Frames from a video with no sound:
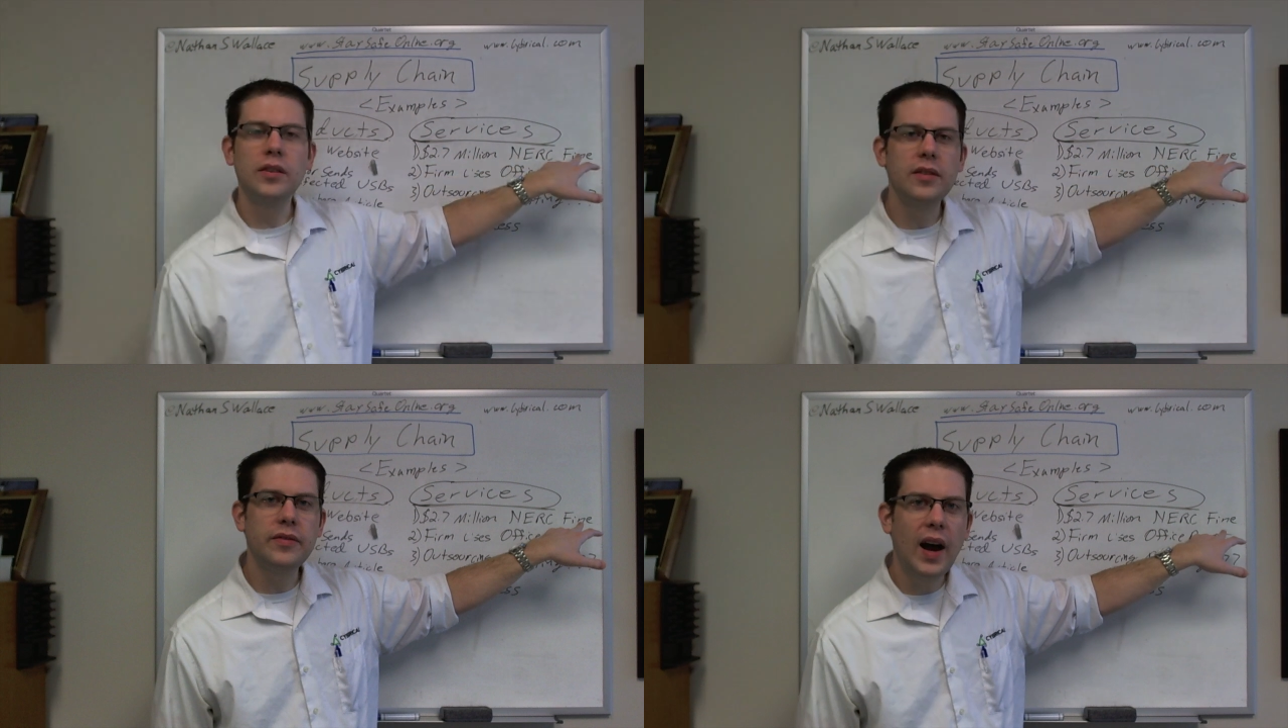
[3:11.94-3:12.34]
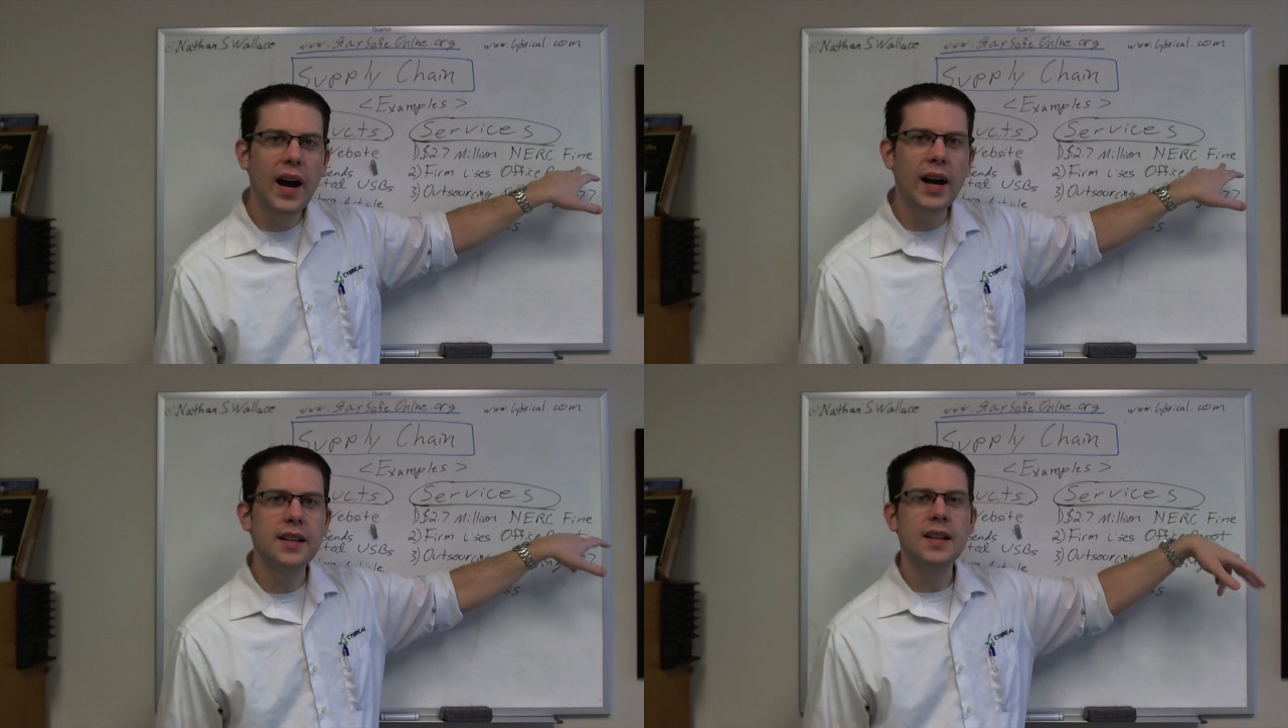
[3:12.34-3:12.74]

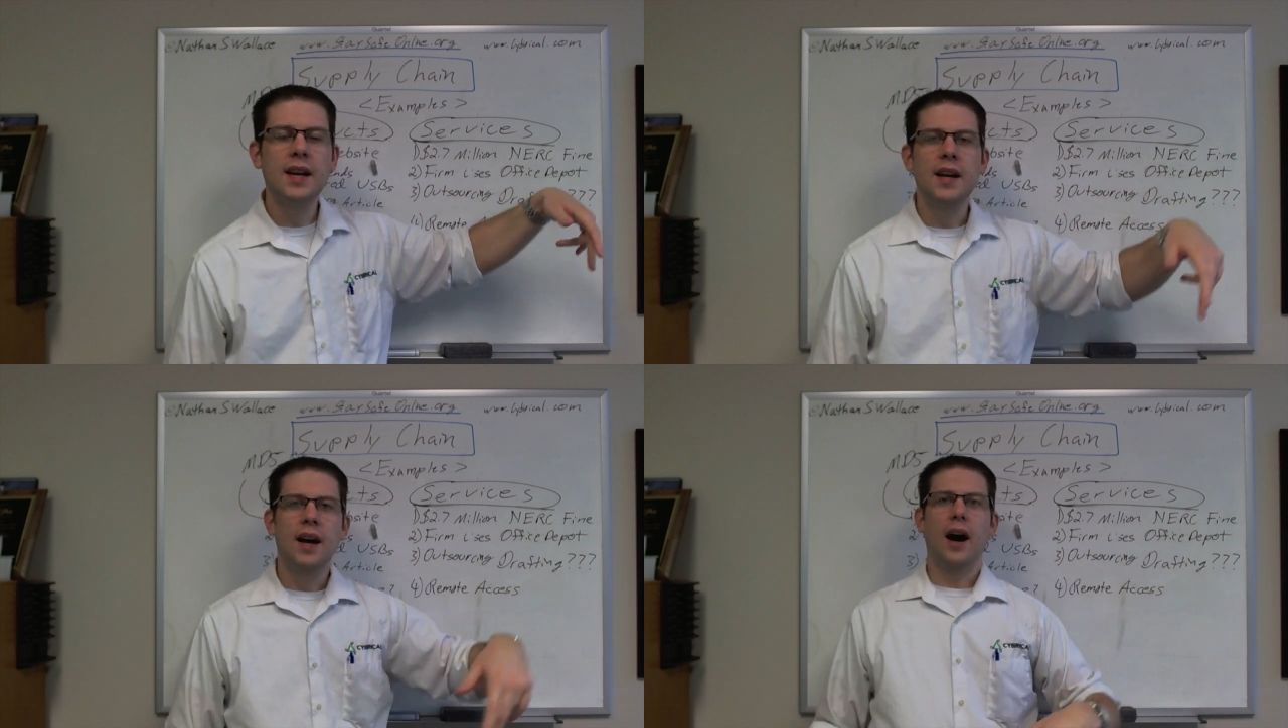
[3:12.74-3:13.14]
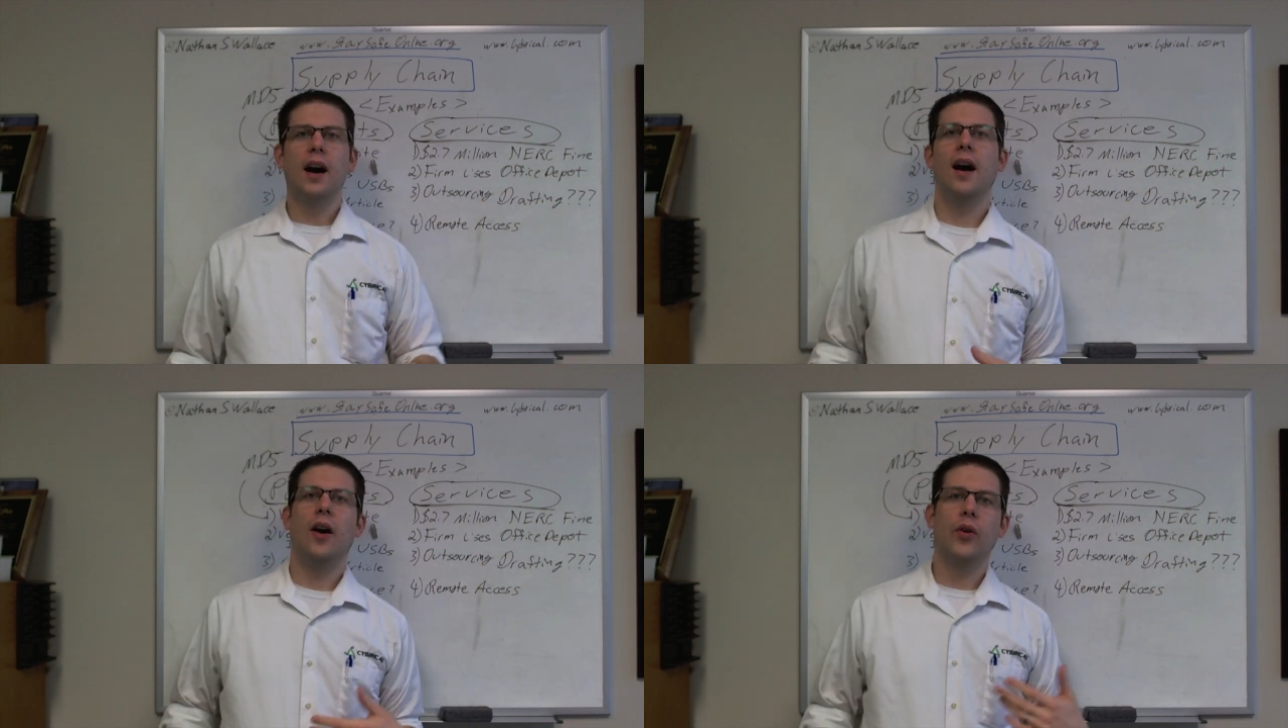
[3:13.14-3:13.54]
fine
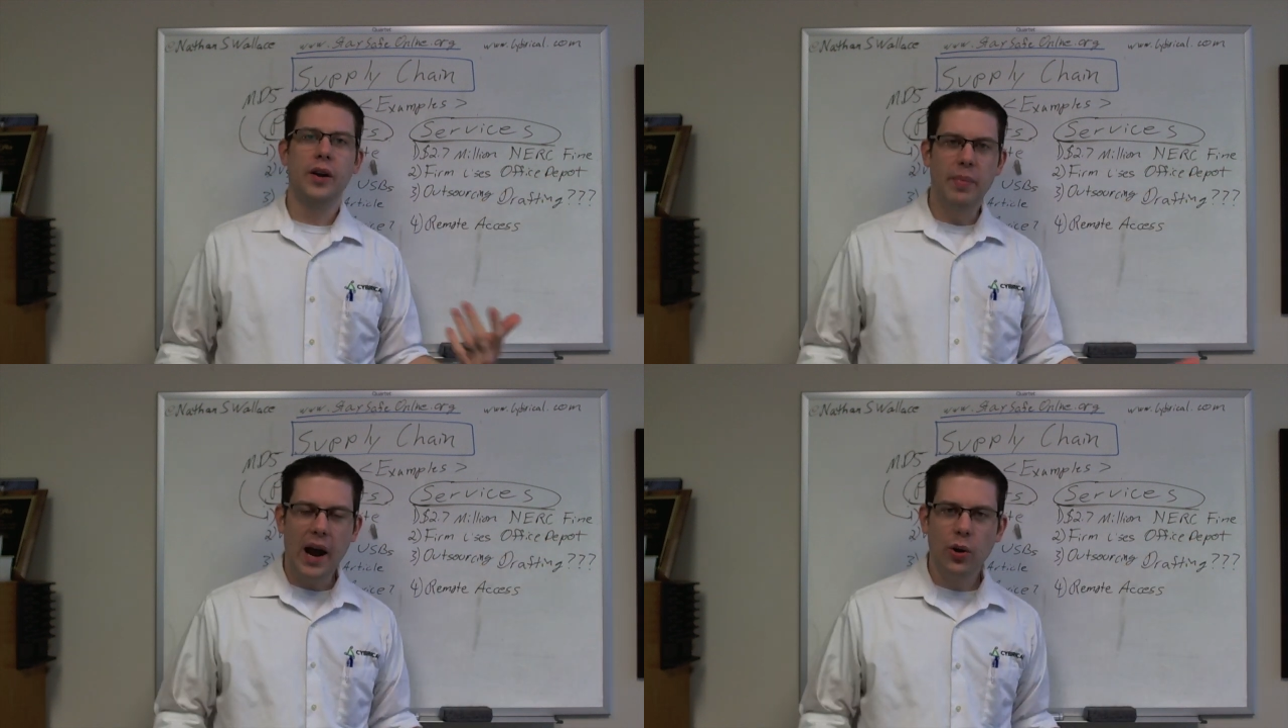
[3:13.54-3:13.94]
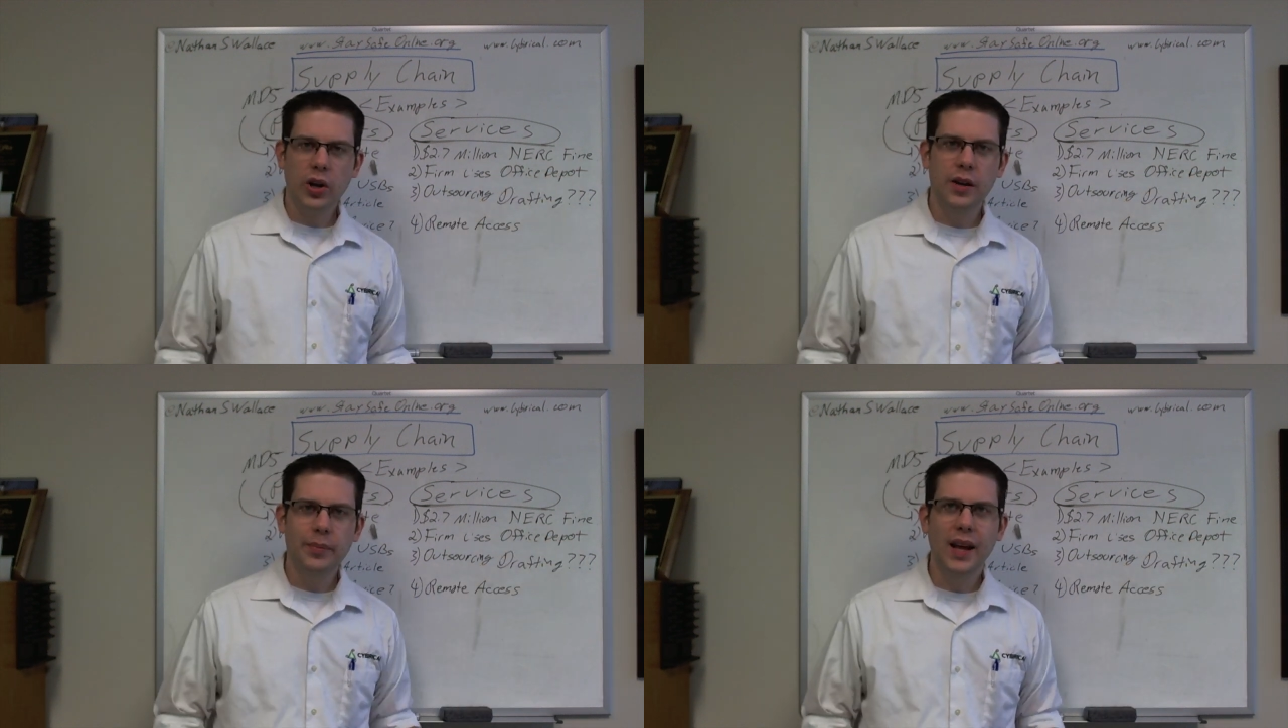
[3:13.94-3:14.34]
on a power
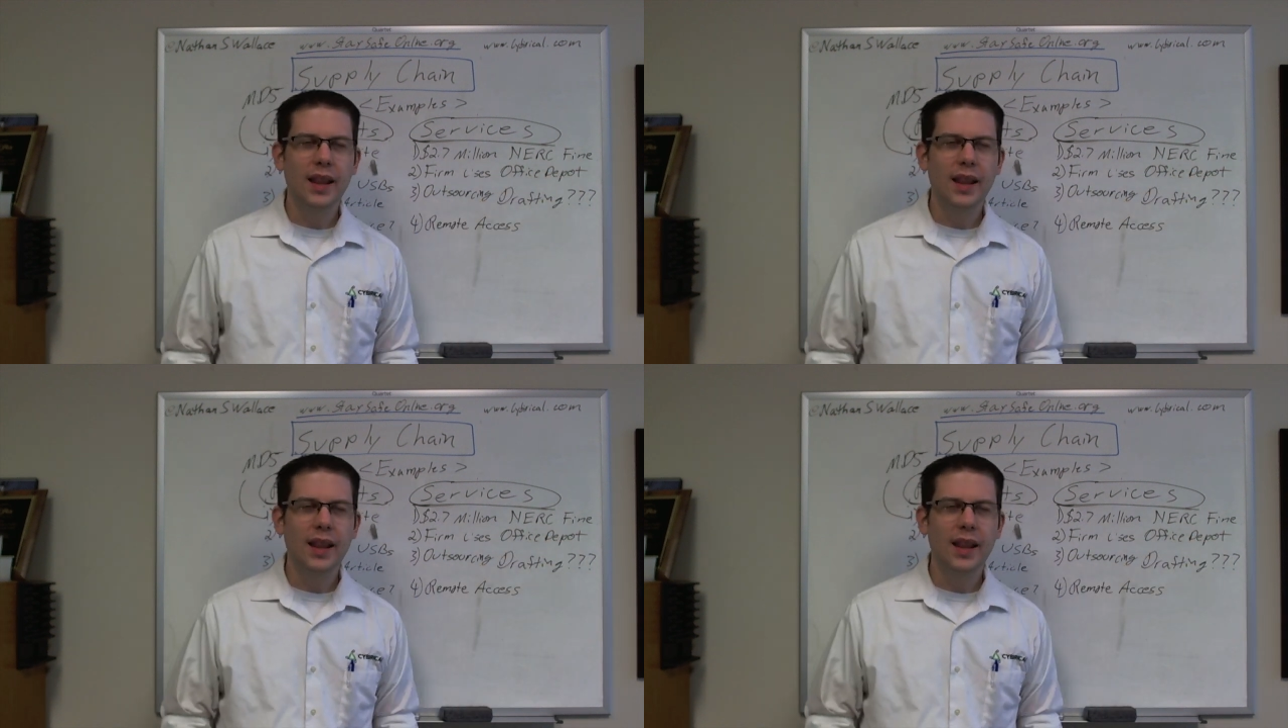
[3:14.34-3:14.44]
company.